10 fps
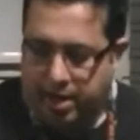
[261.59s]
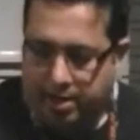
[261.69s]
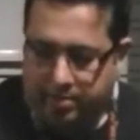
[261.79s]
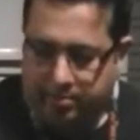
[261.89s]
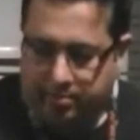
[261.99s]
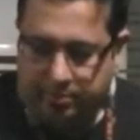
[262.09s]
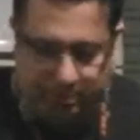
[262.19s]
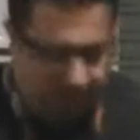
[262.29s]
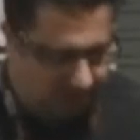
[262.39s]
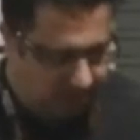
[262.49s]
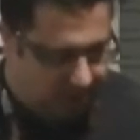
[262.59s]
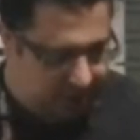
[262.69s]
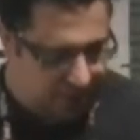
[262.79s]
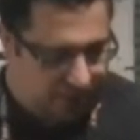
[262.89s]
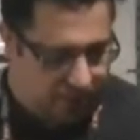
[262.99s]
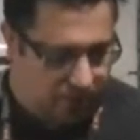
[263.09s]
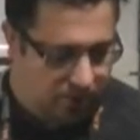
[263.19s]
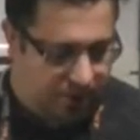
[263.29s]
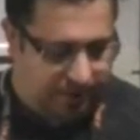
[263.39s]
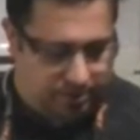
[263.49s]
Um, just to show you the
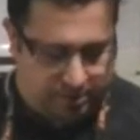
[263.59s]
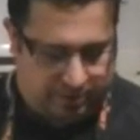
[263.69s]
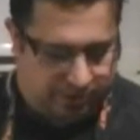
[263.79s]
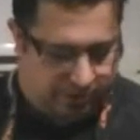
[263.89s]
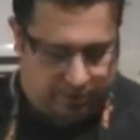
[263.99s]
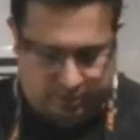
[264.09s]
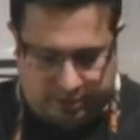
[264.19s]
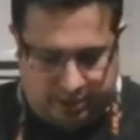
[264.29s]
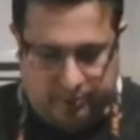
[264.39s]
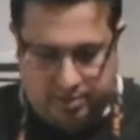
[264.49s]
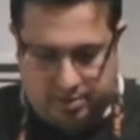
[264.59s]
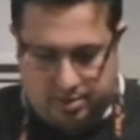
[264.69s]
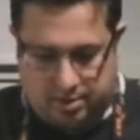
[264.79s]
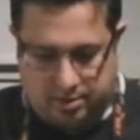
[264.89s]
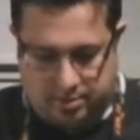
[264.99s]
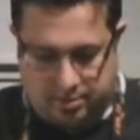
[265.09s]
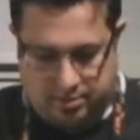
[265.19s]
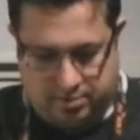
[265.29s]
throttle, I do have a throttle safety, so